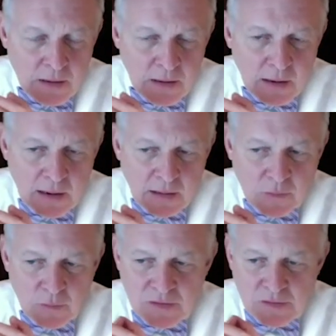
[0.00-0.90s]
And the
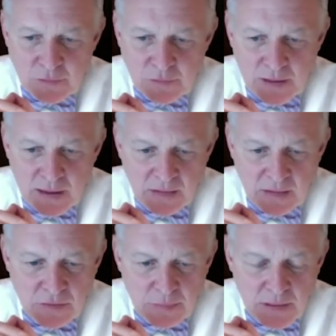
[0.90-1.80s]
reason for that
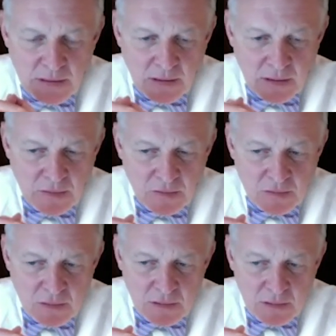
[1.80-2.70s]
is because